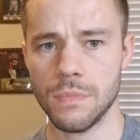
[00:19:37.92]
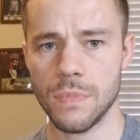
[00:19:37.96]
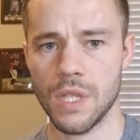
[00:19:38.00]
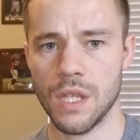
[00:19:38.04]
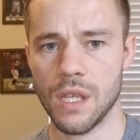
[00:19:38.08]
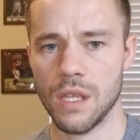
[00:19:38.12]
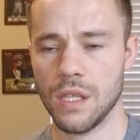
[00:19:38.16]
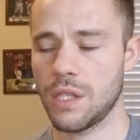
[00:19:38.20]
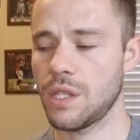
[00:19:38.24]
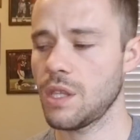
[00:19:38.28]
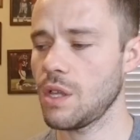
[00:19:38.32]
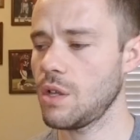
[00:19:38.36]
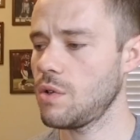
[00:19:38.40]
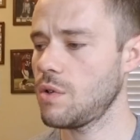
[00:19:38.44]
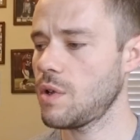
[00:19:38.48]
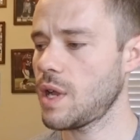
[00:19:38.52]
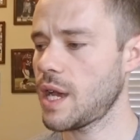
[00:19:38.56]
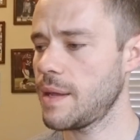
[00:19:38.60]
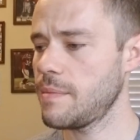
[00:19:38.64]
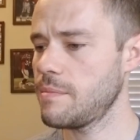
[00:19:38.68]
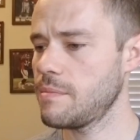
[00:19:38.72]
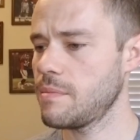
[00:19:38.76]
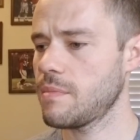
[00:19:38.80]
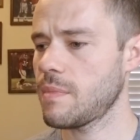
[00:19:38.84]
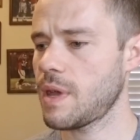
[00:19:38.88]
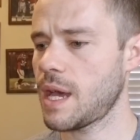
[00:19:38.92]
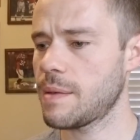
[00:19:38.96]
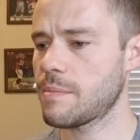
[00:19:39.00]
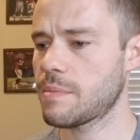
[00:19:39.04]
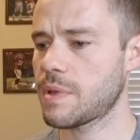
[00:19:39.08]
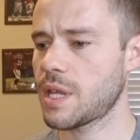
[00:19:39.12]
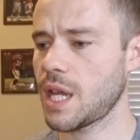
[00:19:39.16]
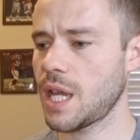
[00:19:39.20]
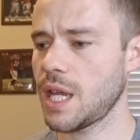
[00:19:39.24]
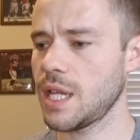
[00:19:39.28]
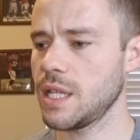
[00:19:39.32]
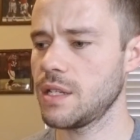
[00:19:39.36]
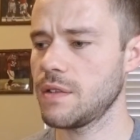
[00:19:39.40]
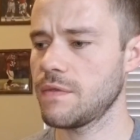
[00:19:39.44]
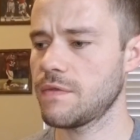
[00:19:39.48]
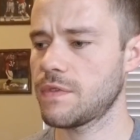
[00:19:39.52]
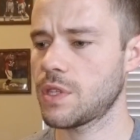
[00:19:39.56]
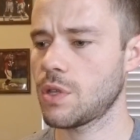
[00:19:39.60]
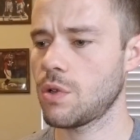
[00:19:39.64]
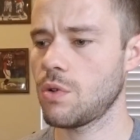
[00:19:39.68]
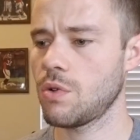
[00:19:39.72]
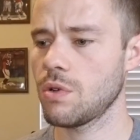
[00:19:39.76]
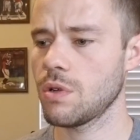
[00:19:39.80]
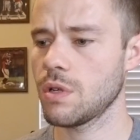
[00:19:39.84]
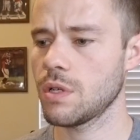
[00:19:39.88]
so I'm kind of
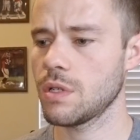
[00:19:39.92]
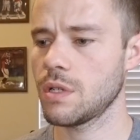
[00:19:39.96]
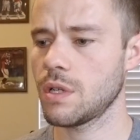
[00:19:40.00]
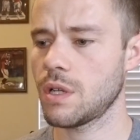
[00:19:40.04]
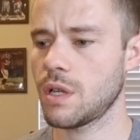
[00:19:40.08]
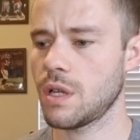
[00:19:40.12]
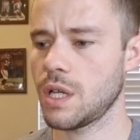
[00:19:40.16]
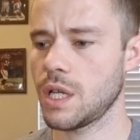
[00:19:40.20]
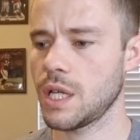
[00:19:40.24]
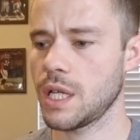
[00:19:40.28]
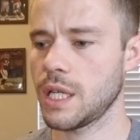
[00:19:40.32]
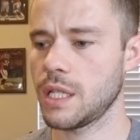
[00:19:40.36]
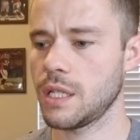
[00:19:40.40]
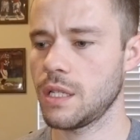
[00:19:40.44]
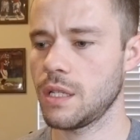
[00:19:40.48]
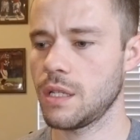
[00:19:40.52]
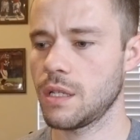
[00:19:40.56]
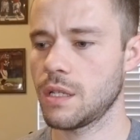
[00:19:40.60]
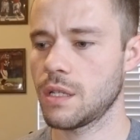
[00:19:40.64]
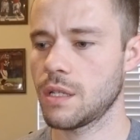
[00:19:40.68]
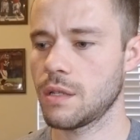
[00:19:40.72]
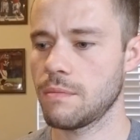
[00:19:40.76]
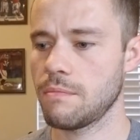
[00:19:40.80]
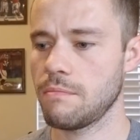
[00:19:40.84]
torn on